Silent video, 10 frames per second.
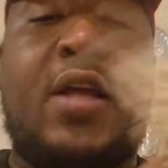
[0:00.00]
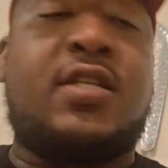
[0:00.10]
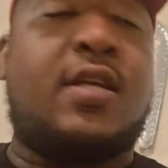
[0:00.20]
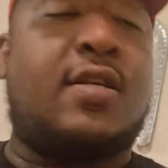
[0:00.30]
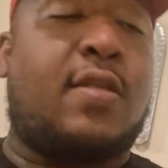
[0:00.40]

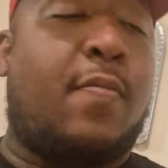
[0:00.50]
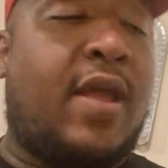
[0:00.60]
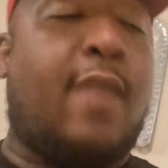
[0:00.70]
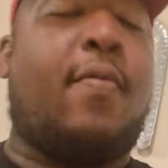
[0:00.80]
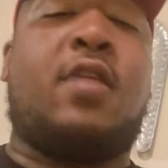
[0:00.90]
because the main
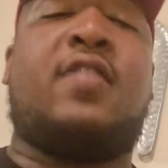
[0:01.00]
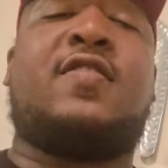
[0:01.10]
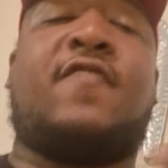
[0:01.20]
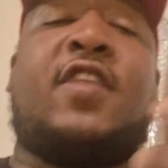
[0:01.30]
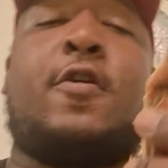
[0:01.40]
part of this
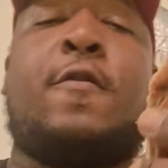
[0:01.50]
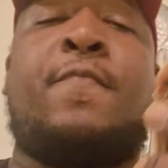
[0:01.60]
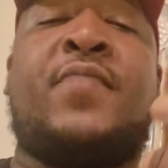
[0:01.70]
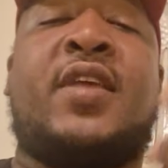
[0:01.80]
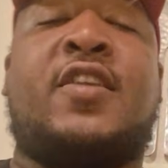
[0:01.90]
video
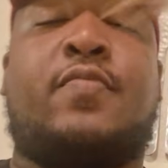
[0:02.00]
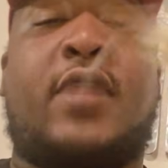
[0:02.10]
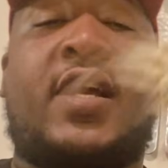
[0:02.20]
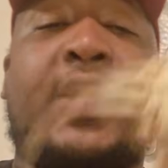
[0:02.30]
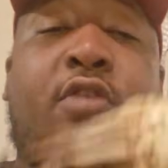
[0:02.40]
is breaking
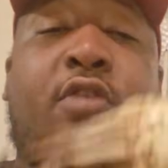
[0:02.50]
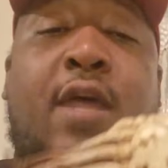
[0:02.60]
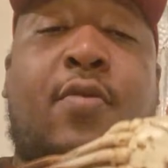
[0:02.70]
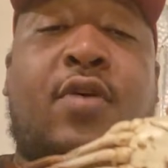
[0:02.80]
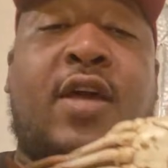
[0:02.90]
down the crab,
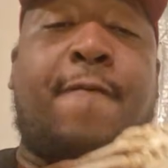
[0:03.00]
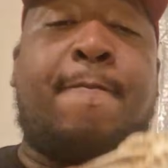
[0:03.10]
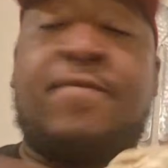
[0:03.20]
okay?